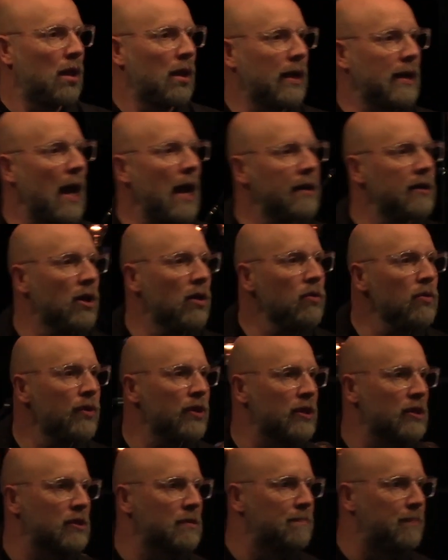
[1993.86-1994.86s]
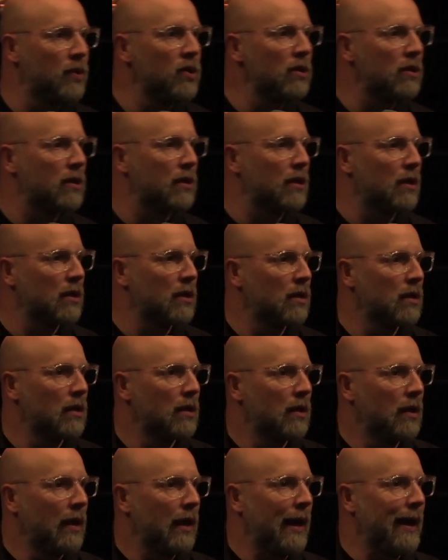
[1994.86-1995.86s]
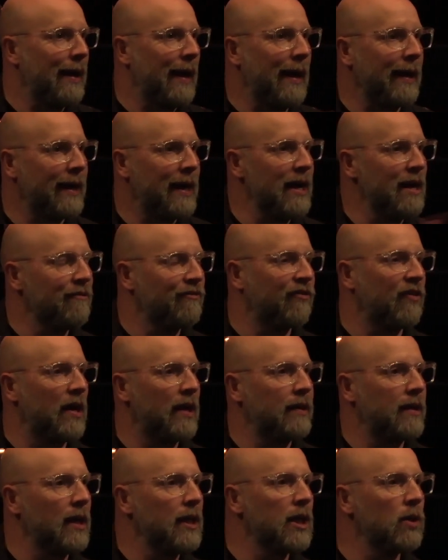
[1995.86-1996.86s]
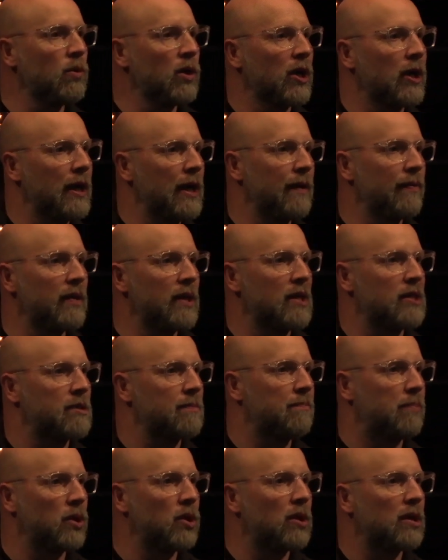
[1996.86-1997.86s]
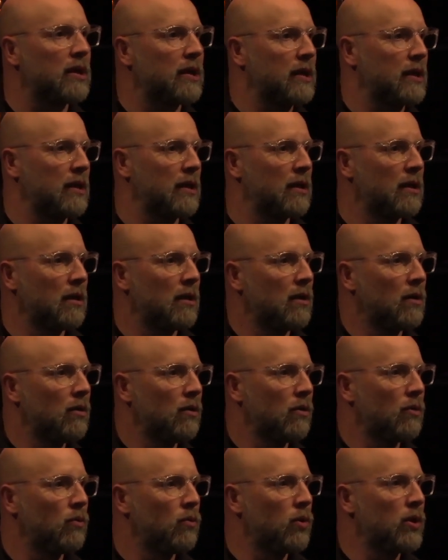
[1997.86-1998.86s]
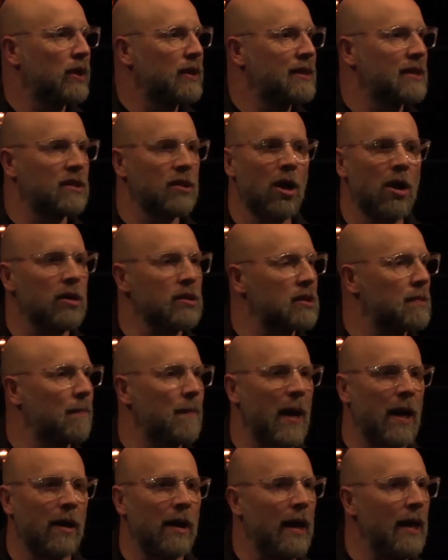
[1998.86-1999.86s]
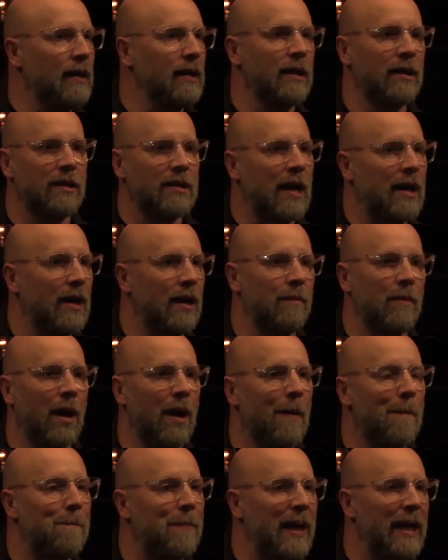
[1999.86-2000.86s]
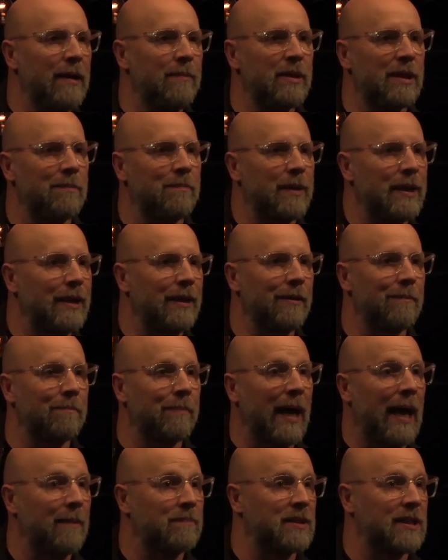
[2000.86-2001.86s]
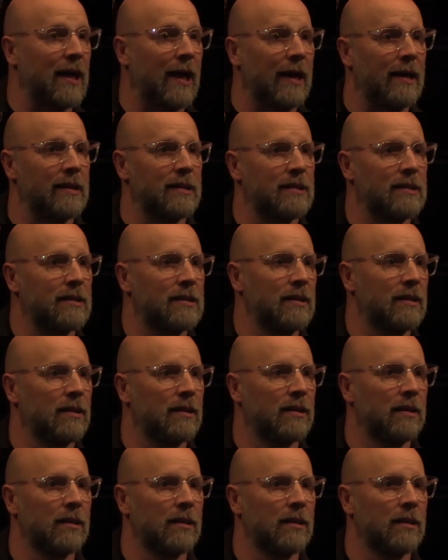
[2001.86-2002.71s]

Like, I know this book. And I can't find anywhere in this book where it talks about any time a baby being baptized.